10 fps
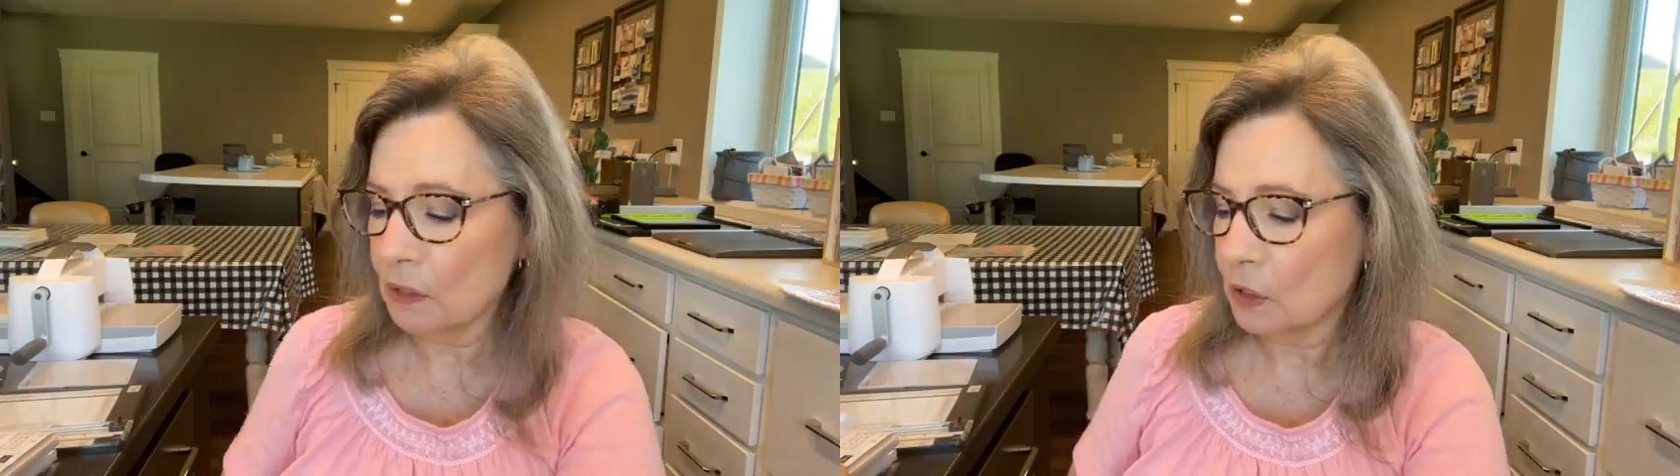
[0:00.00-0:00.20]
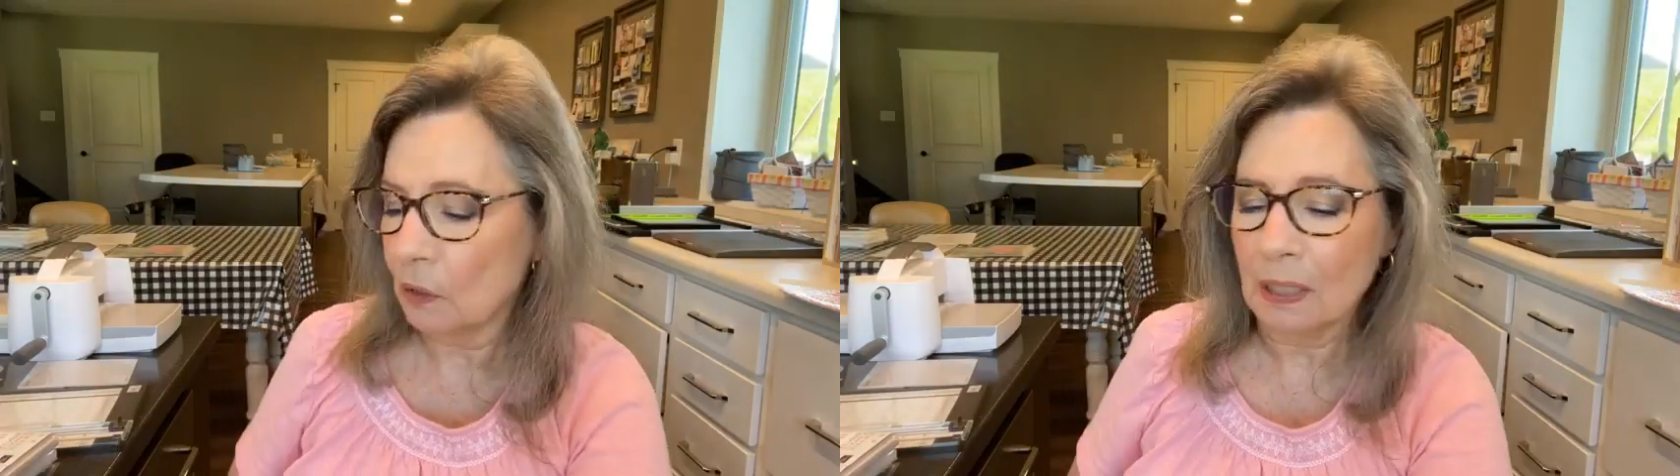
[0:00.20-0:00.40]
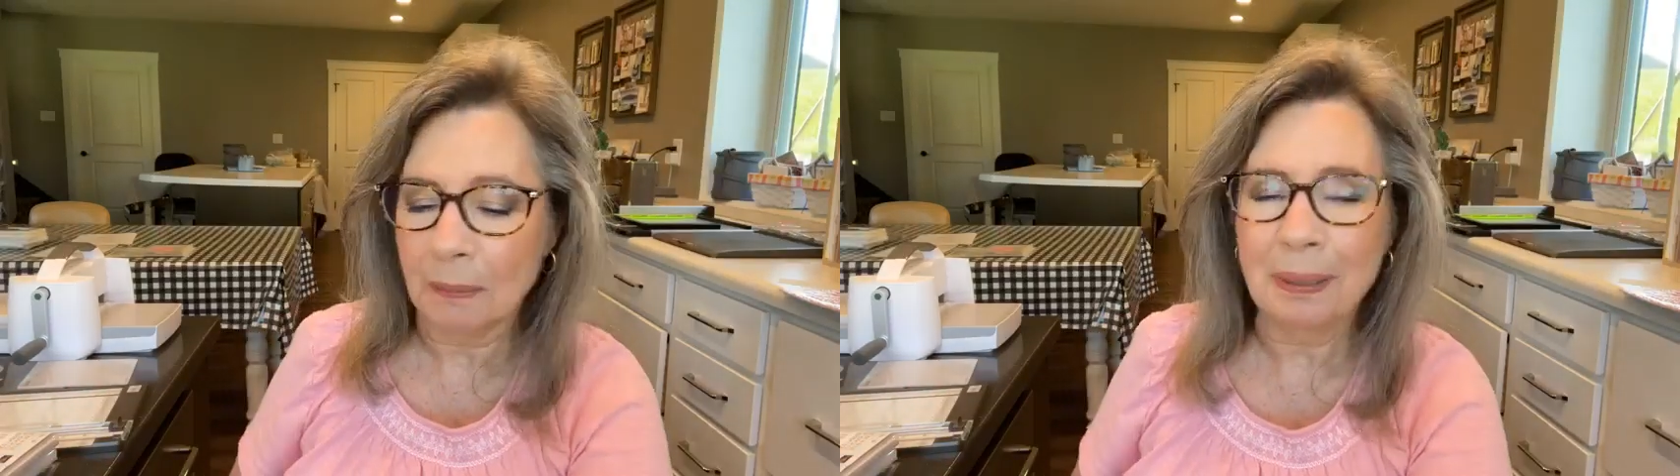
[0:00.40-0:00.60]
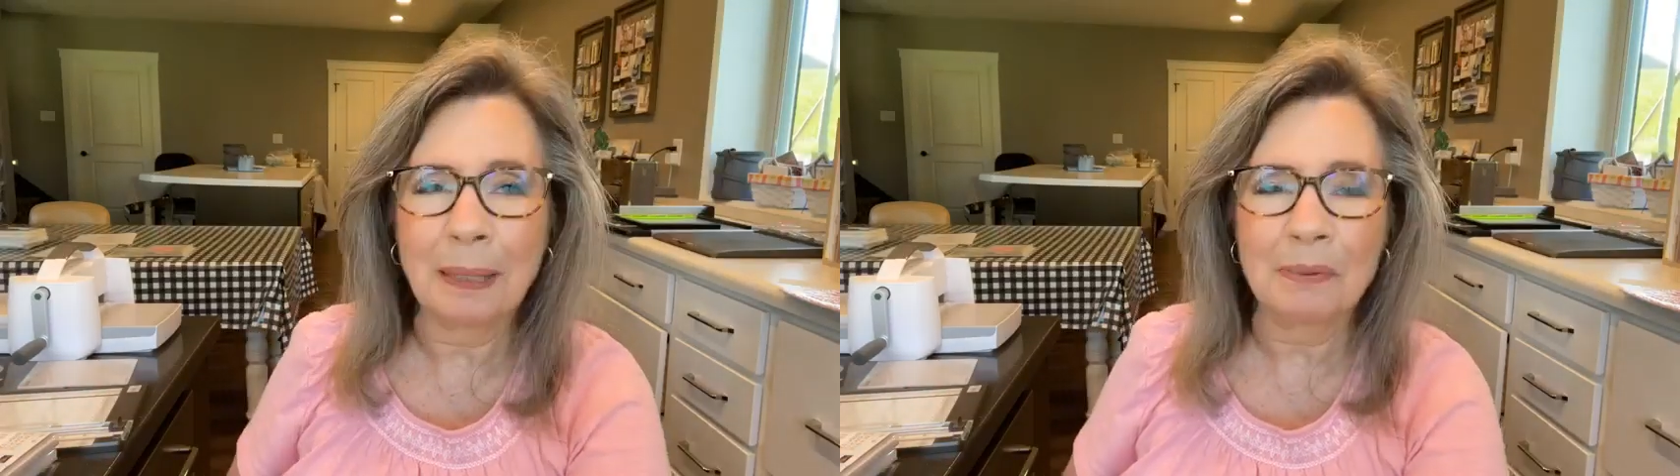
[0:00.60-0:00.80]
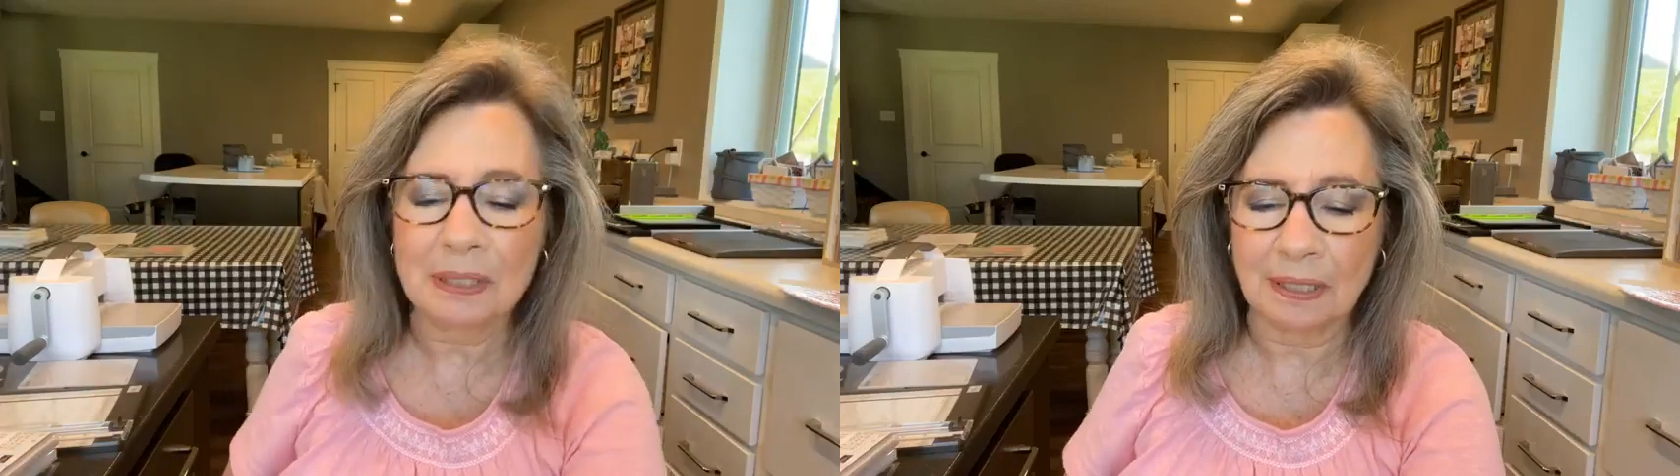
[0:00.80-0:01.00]
I'll show you the
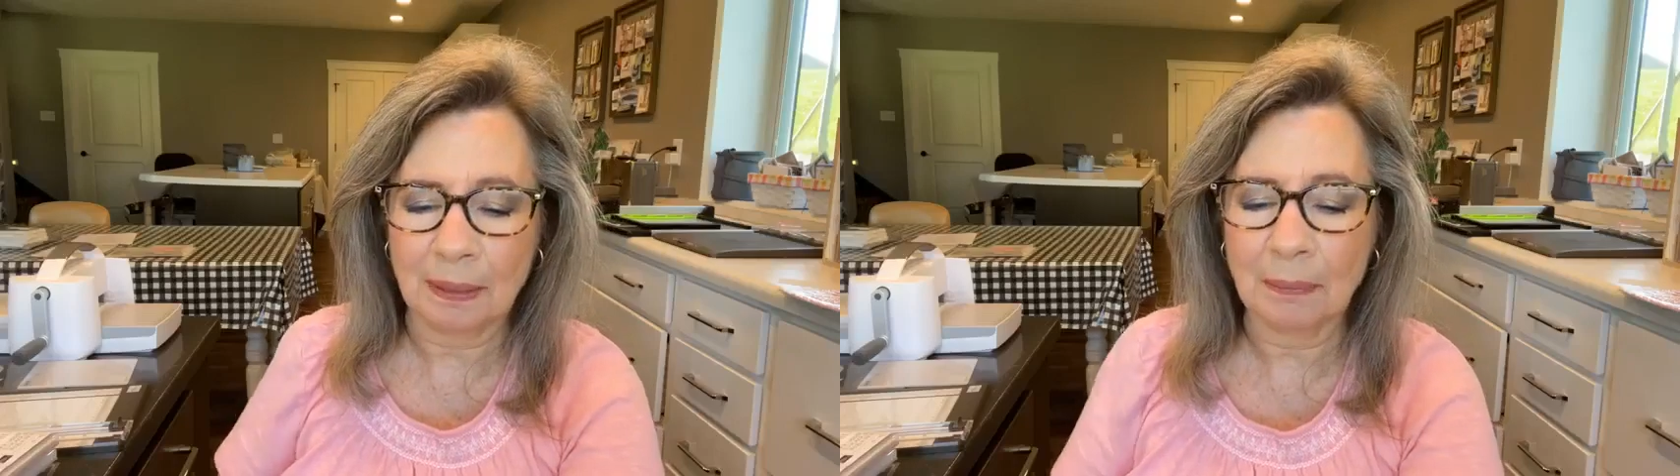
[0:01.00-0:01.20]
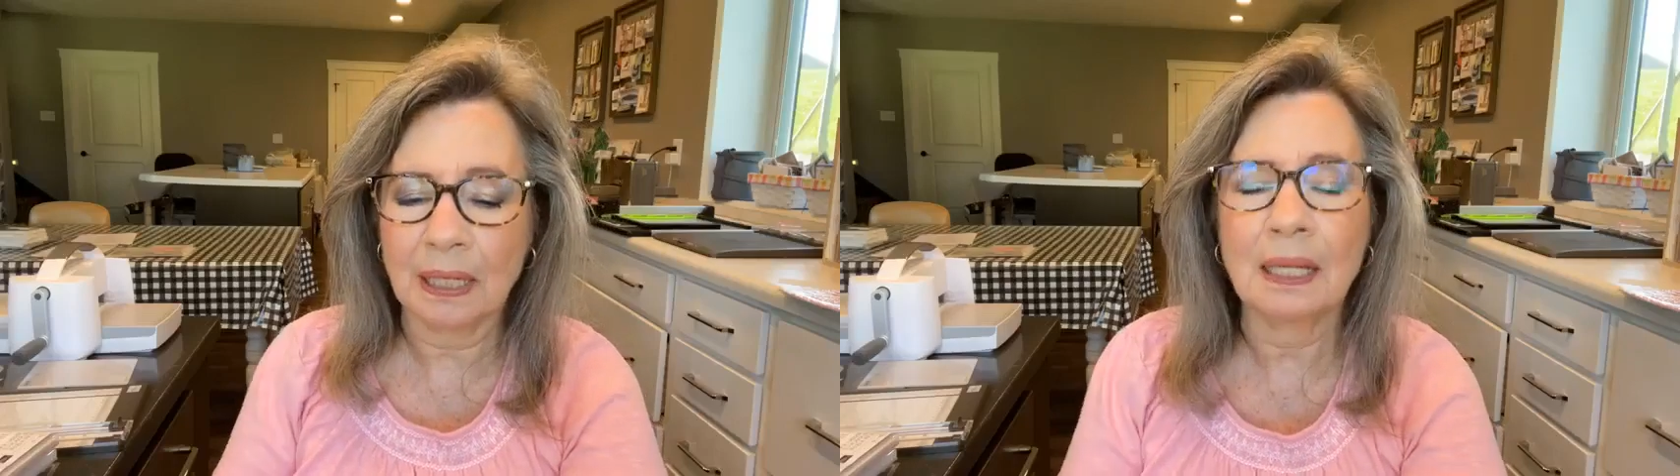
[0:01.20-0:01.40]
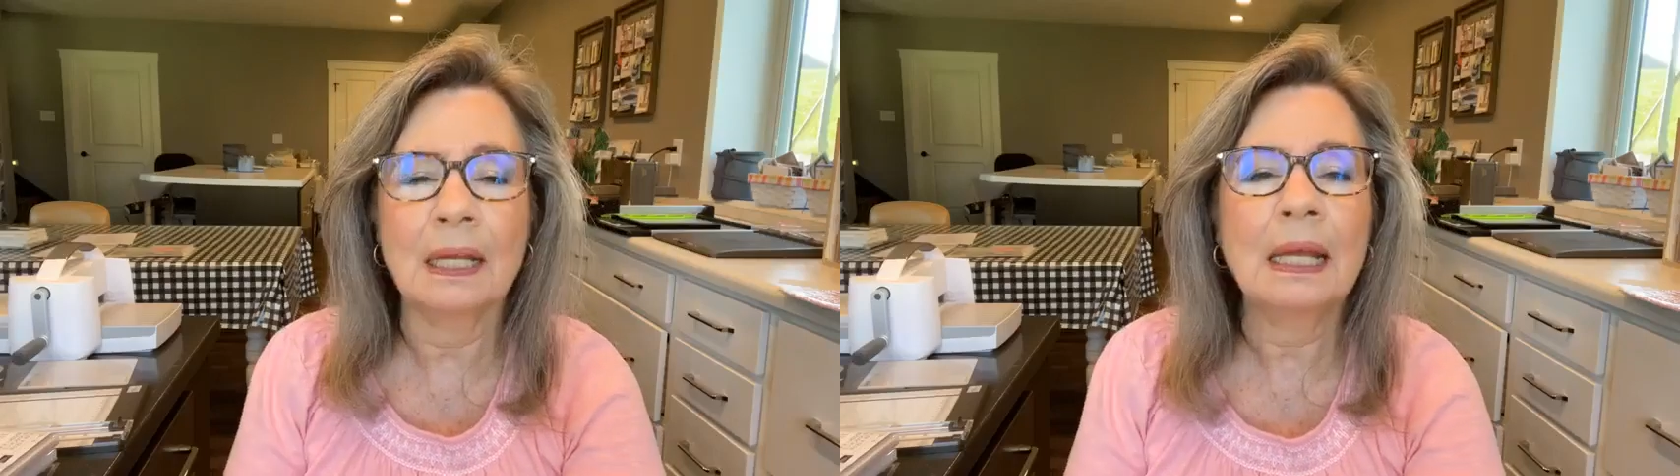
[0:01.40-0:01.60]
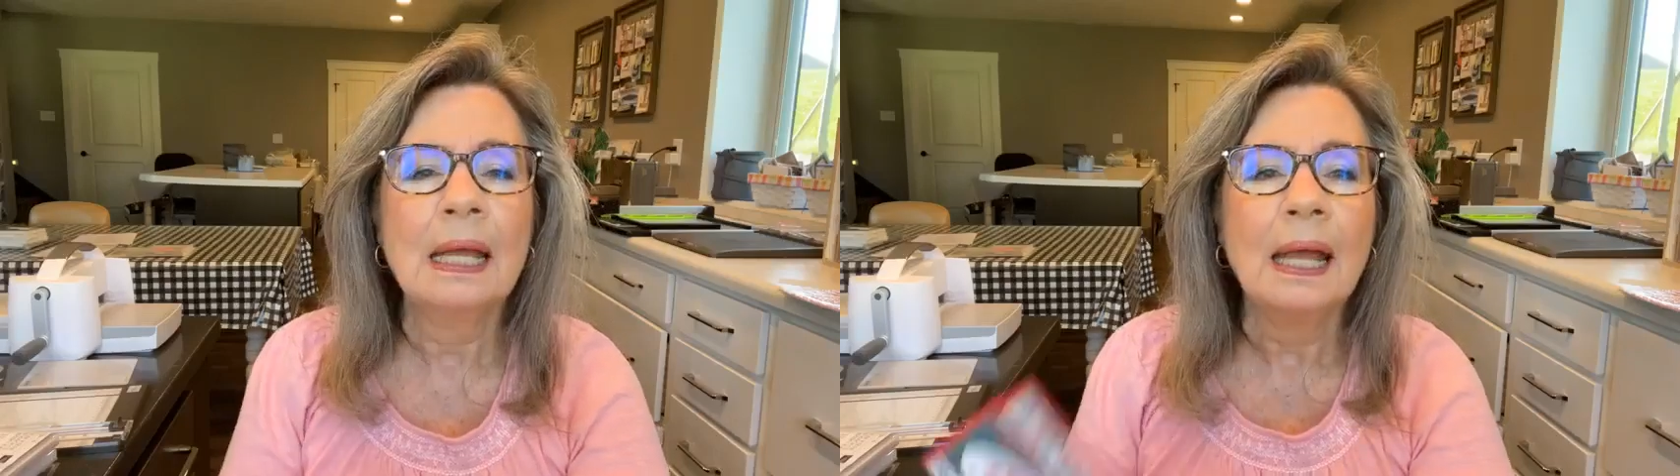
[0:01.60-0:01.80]
papers in a minute.